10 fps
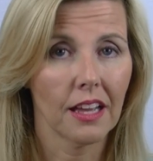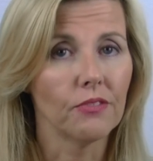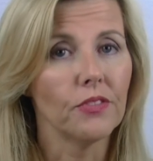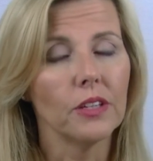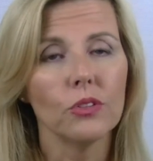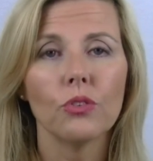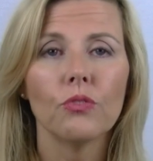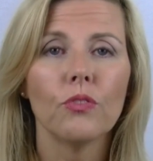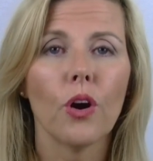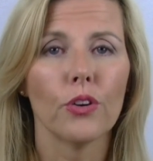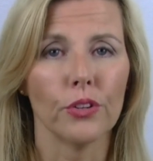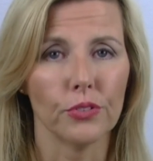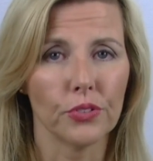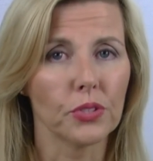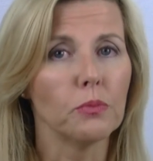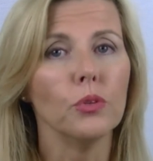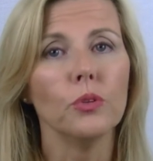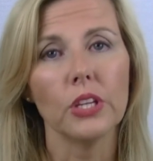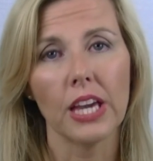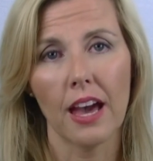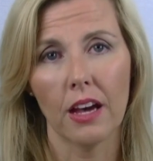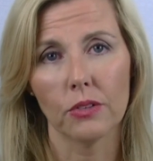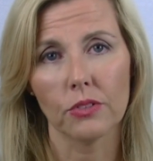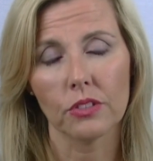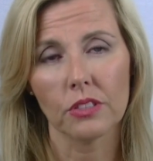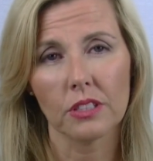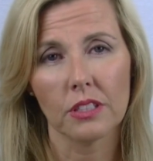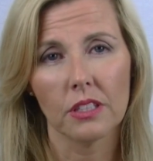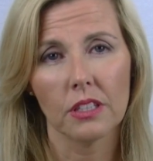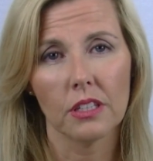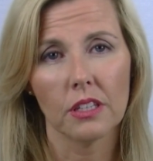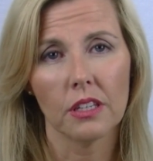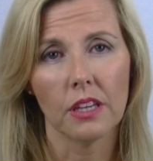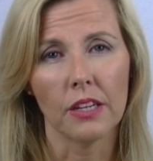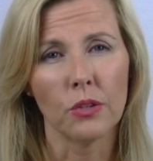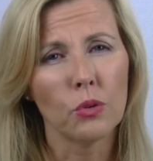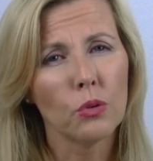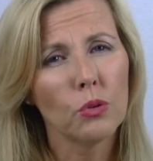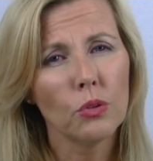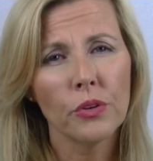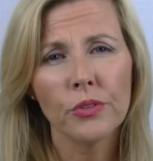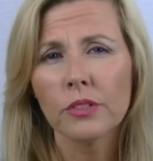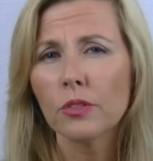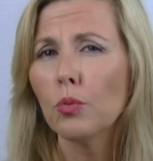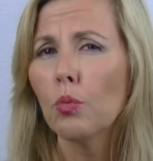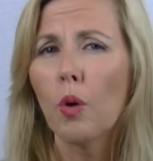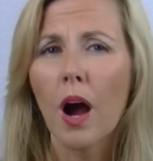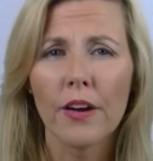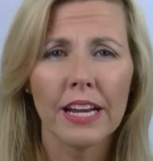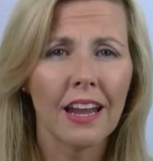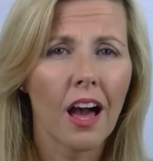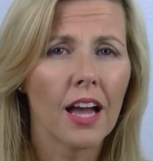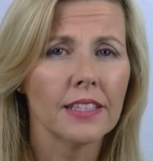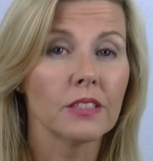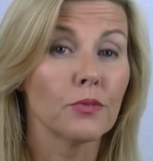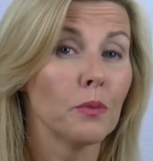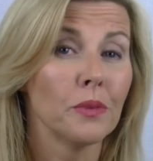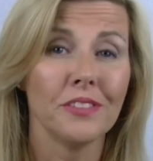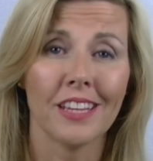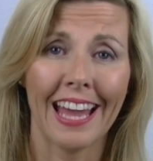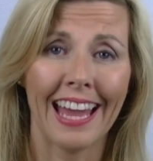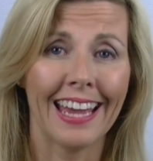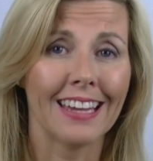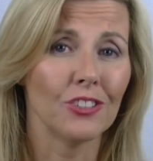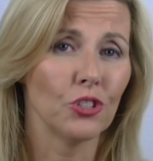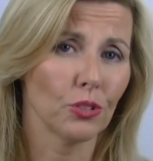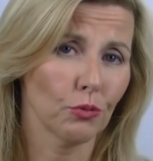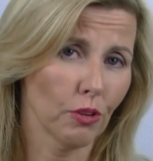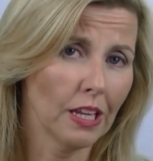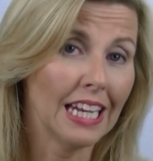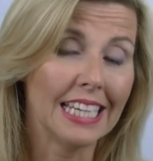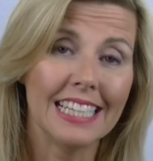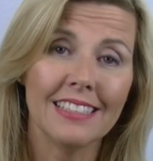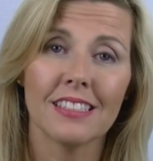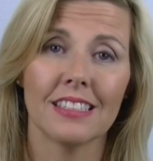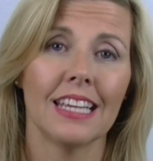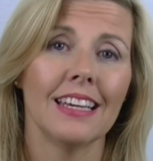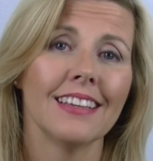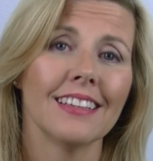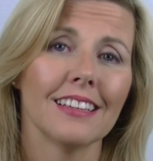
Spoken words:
And feel your forehead smoothing out. And all those little worry lines from the day are just releasing